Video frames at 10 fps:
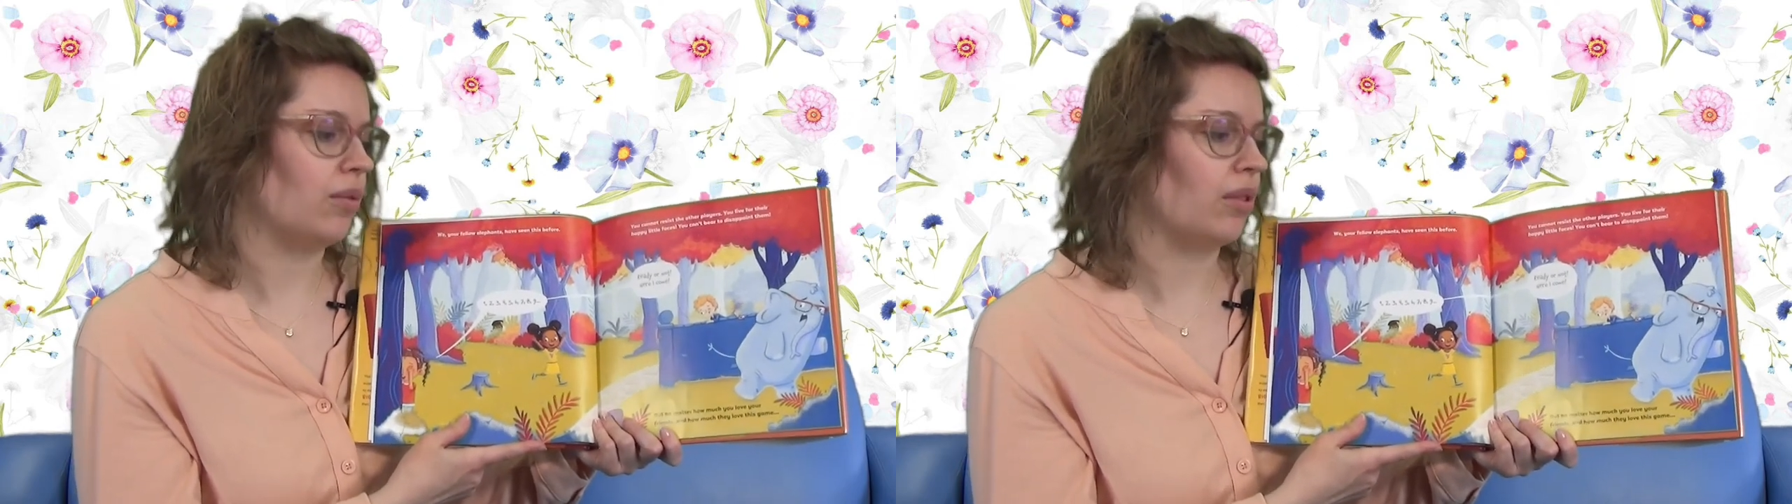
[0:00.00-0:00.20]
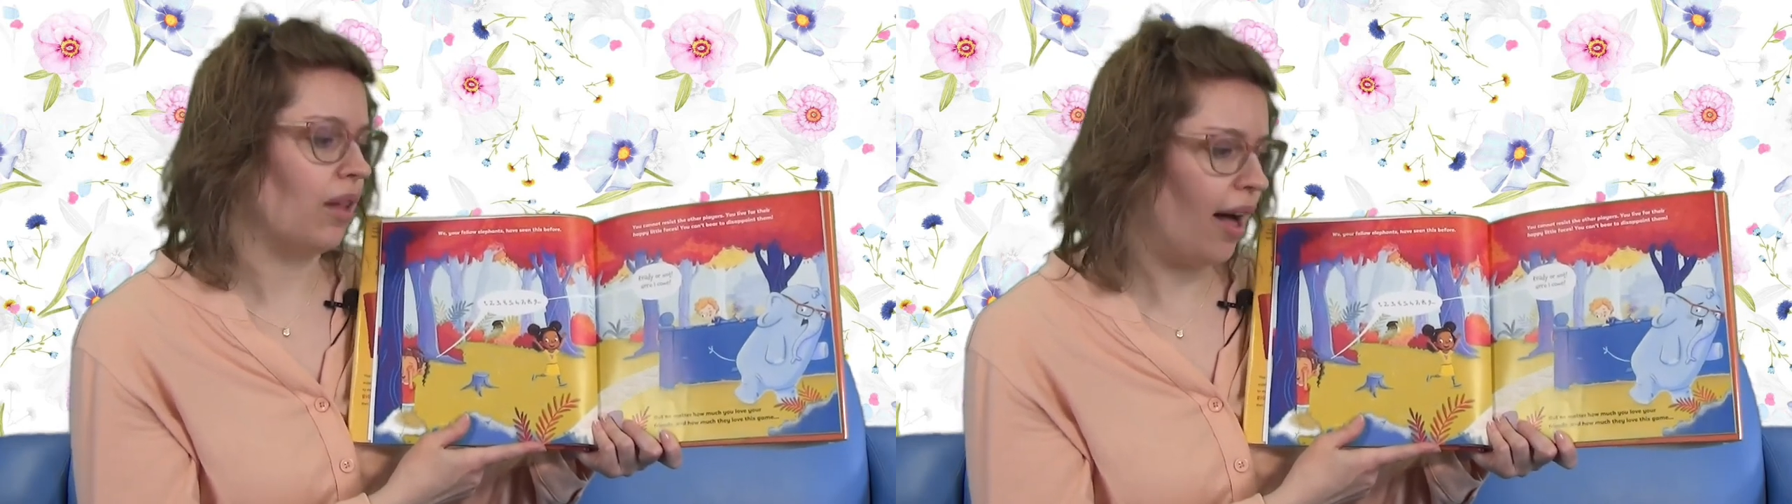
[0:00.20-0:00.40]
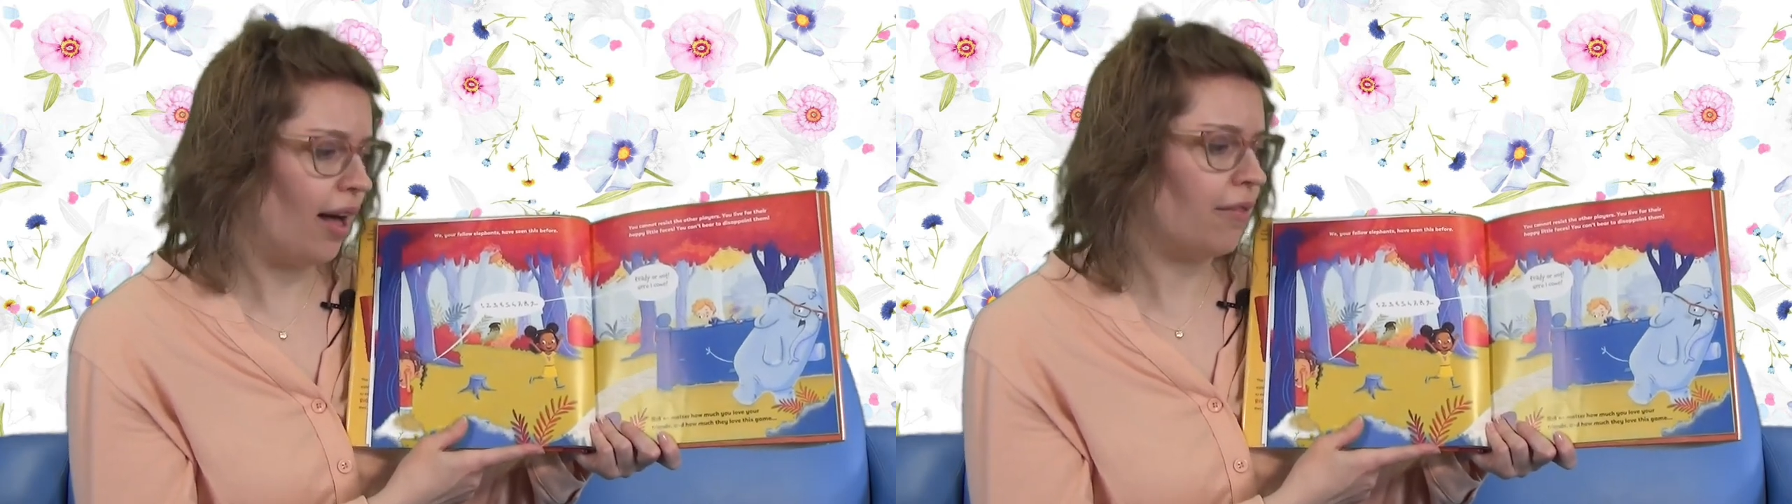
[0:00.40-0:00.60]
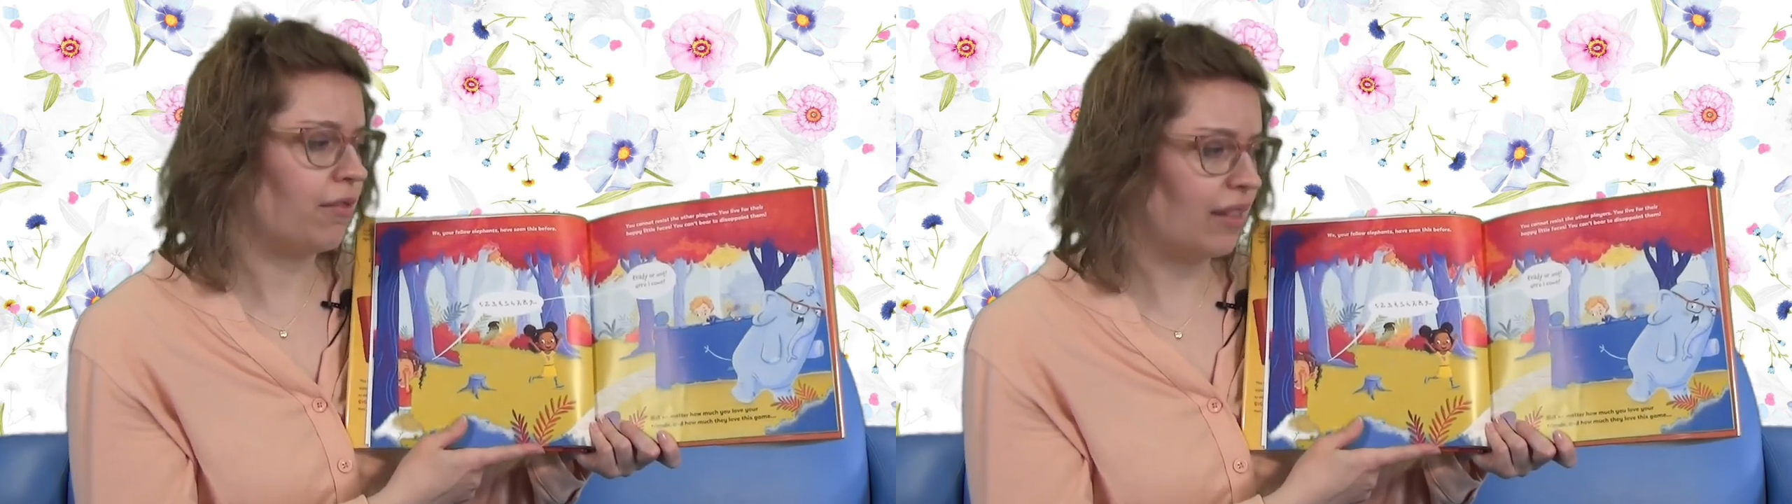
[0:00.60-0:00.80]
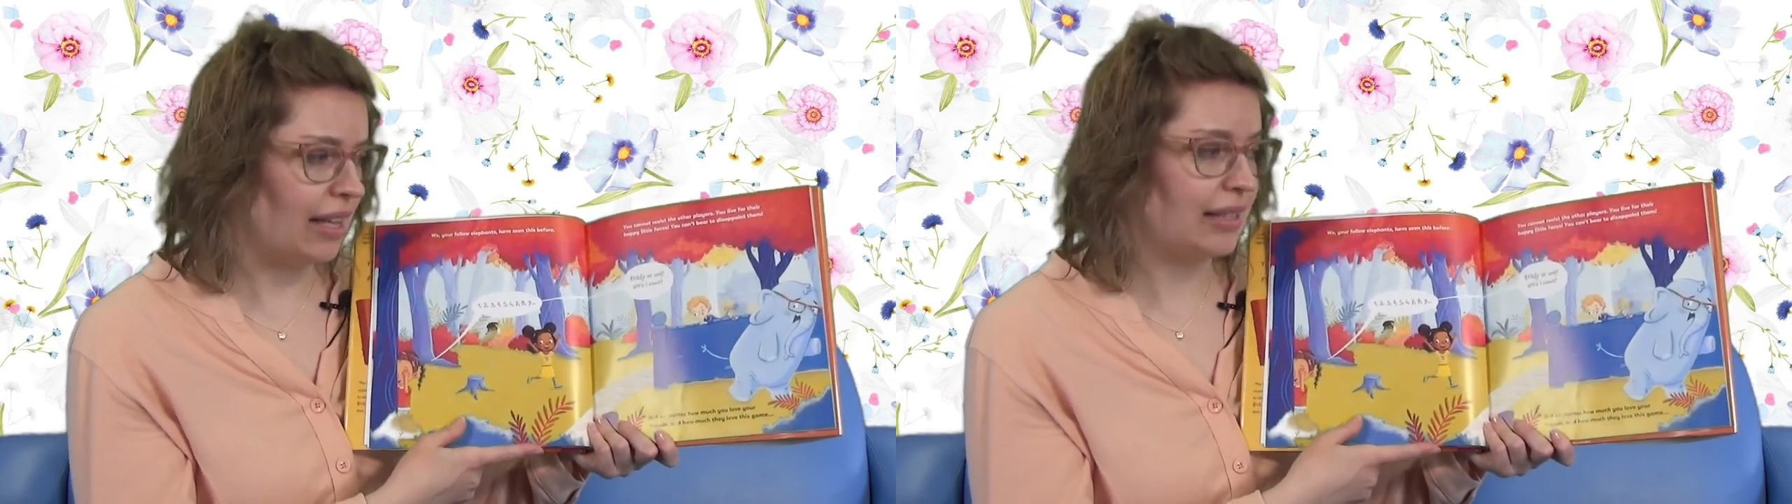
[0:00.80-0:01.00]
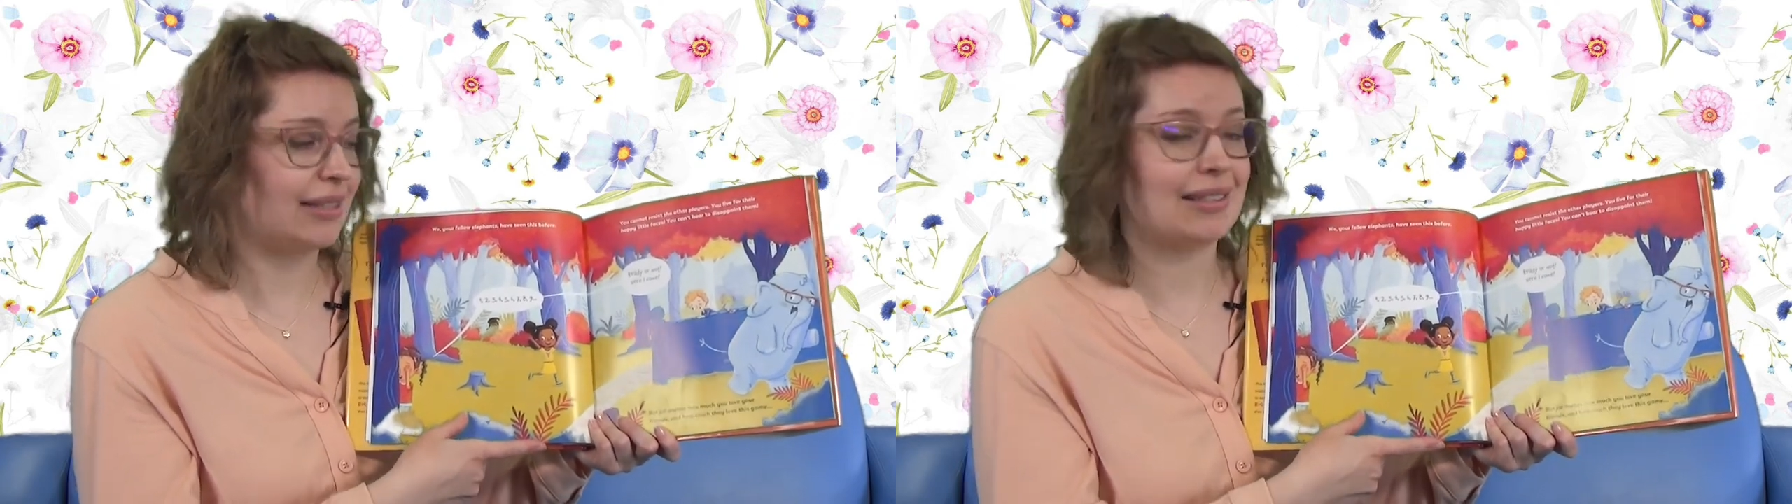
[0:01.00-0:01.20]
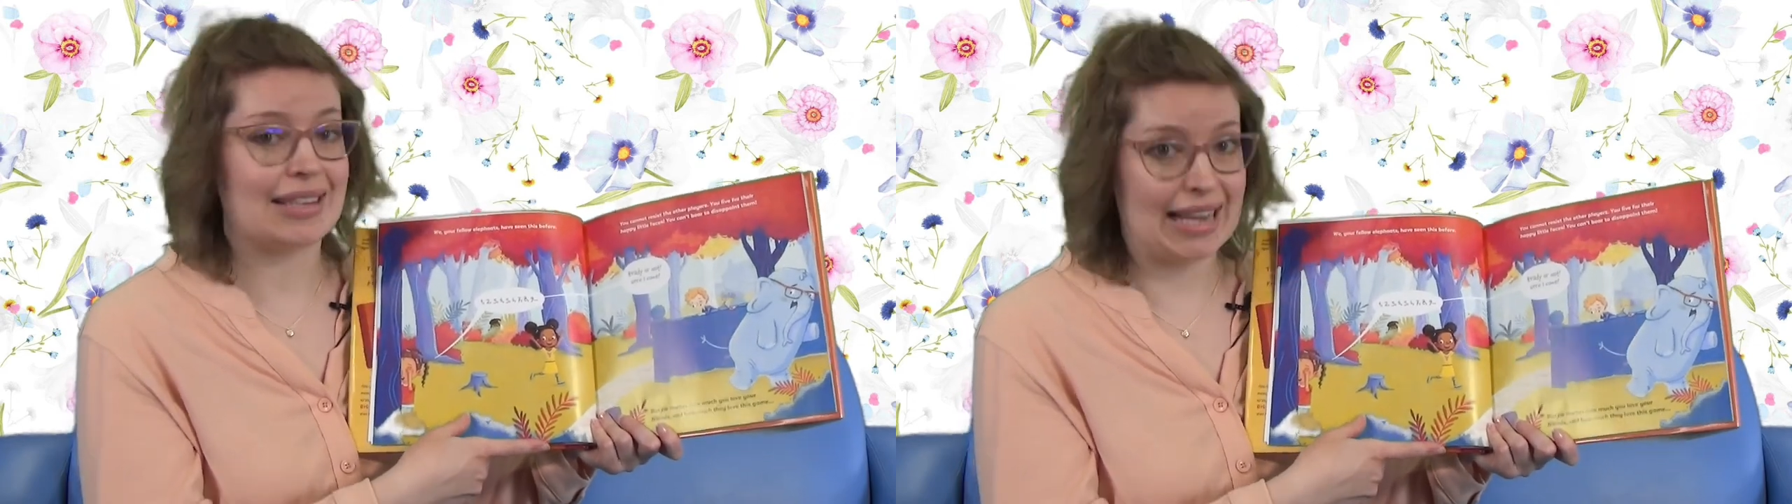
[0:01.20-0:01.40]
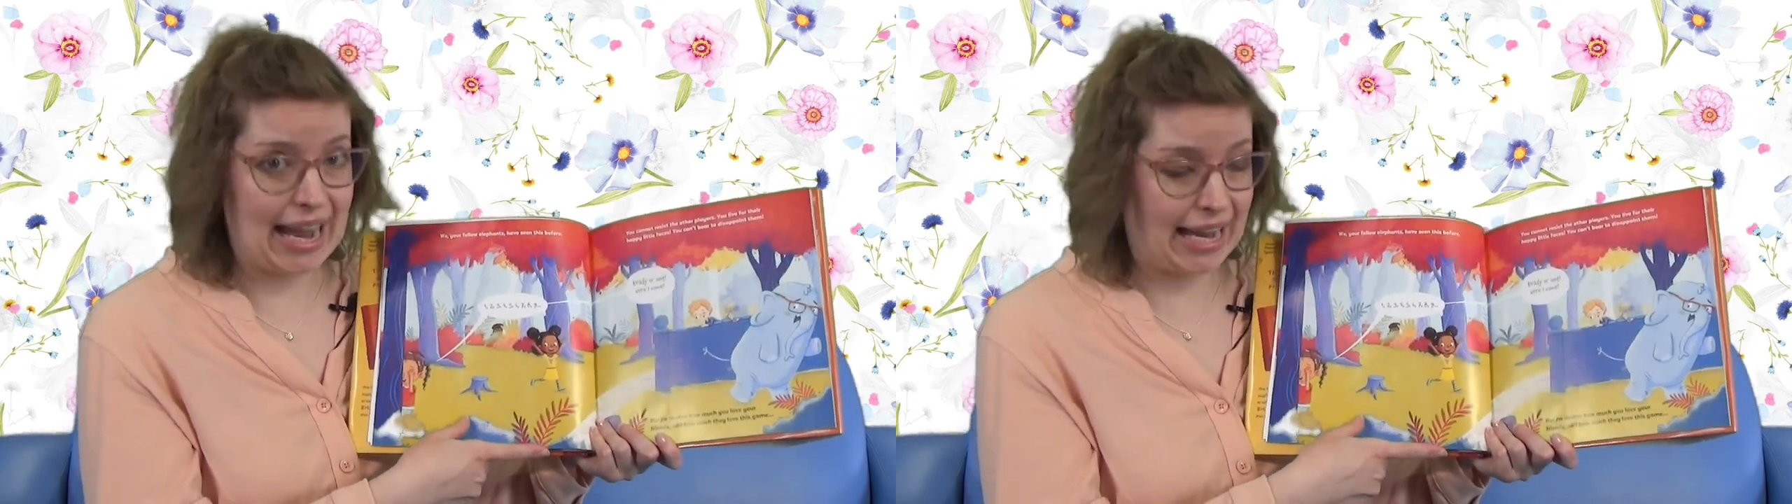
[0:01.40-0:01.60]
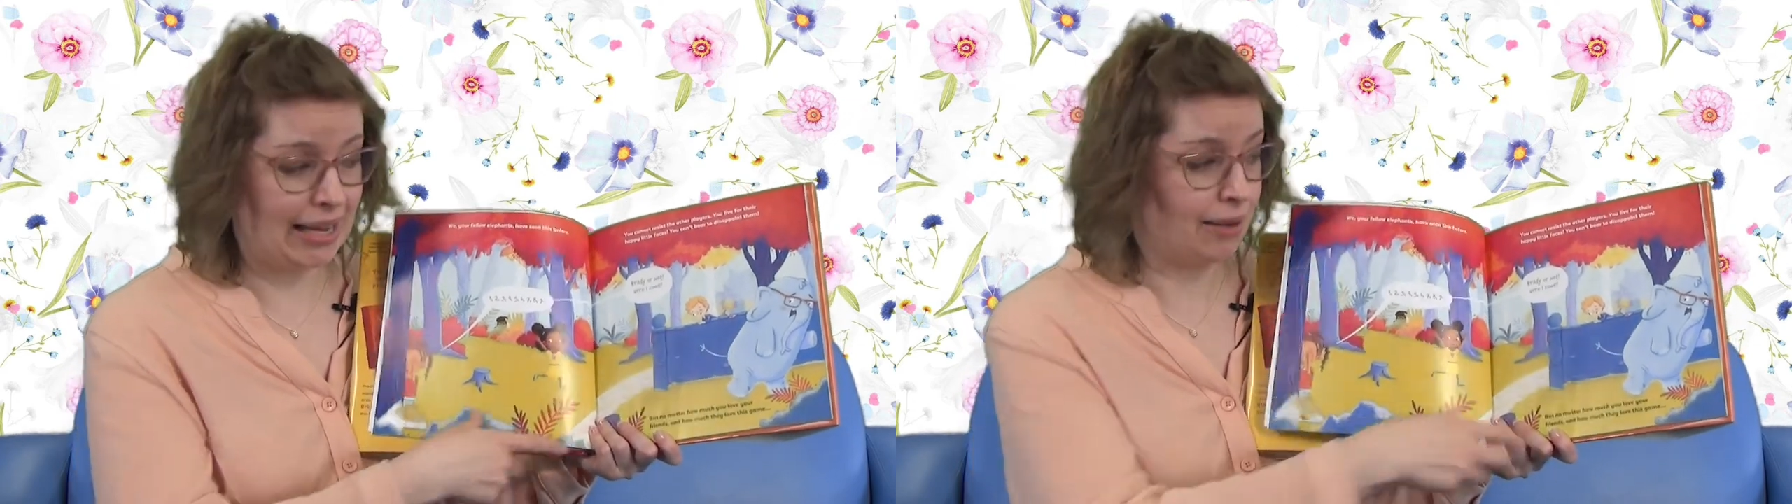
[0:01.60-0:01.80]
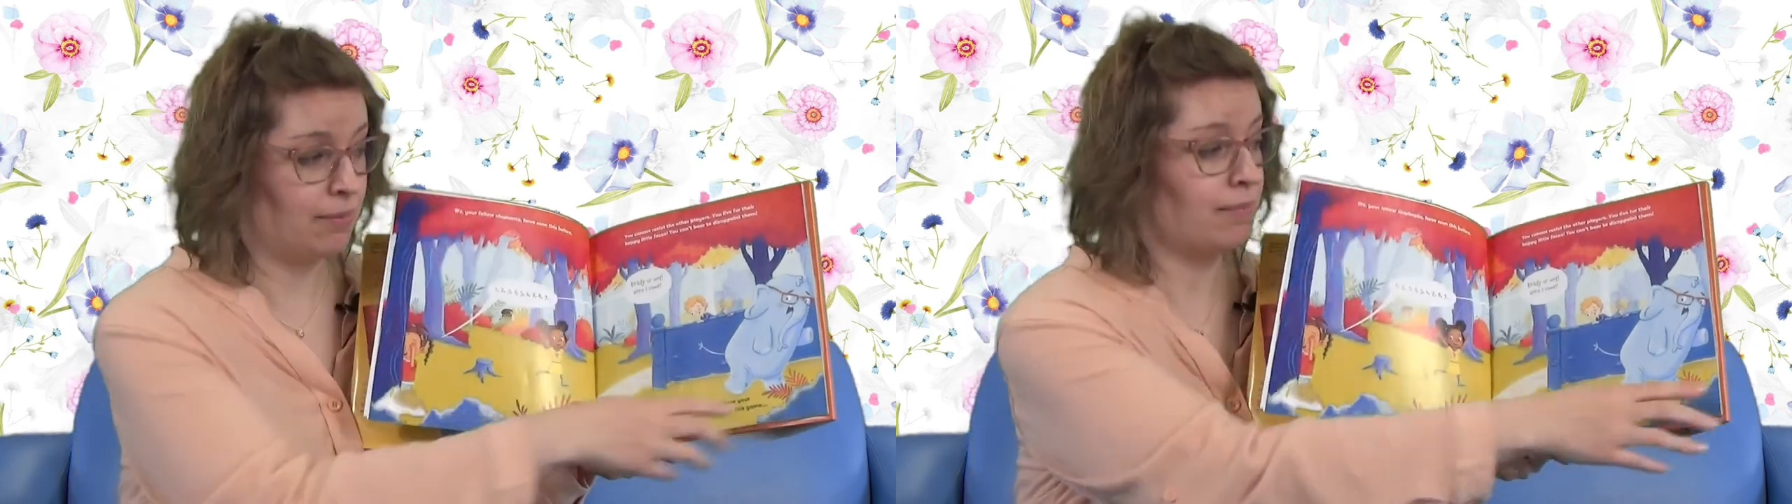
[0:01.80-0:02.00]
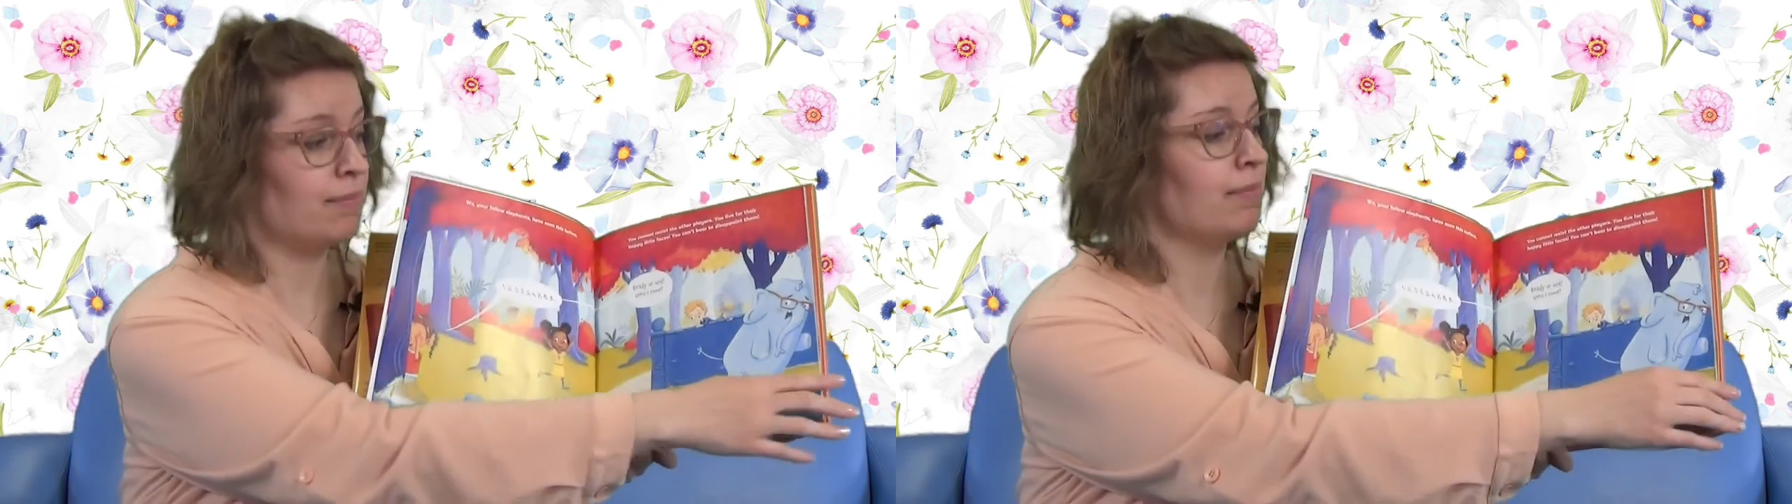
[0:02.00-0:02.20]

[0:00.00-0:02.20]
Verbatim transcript: love this game,